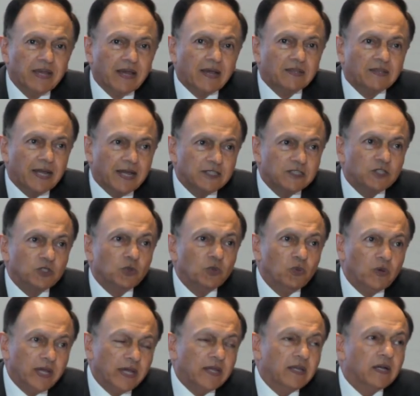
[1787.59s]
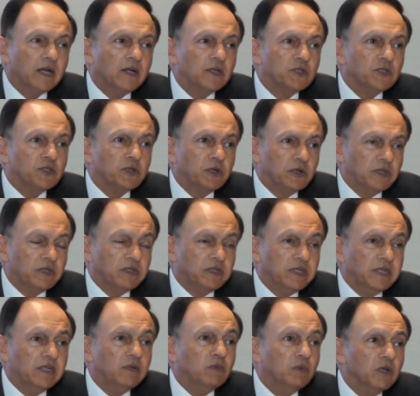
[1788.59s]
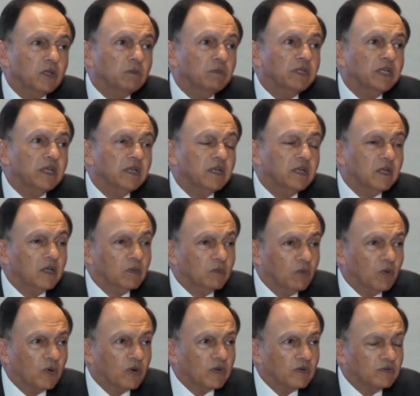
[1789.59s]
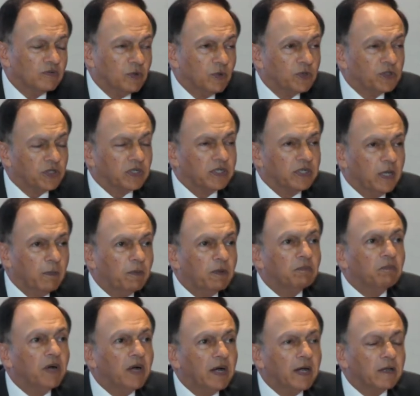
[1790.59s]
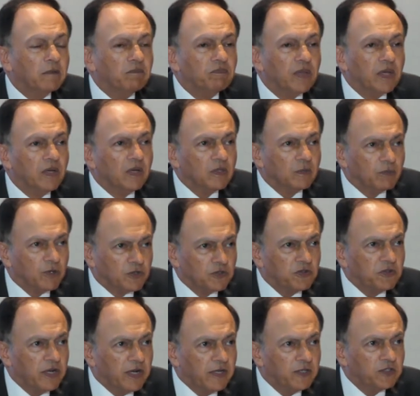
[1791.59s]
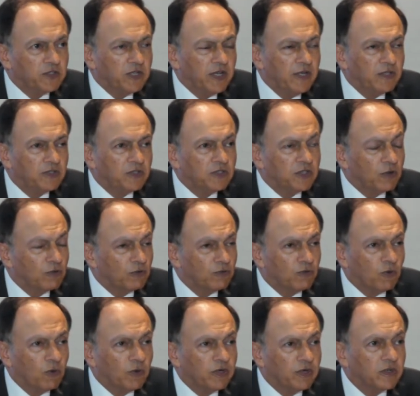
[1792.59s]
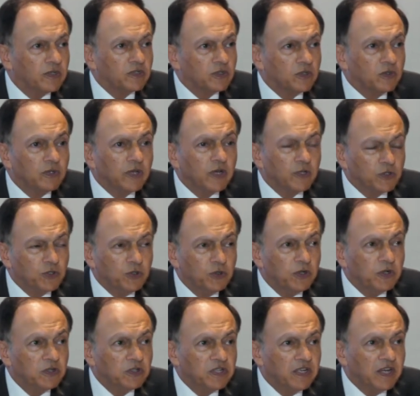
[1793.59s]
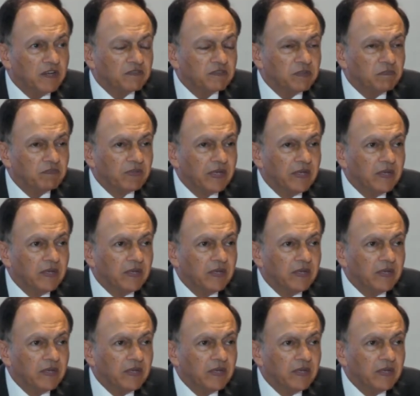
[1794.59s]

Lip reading: And that's the way certainty will be more fruition. Keep in mind, the President of the United States is there for 4 years. He's only got 2 years left.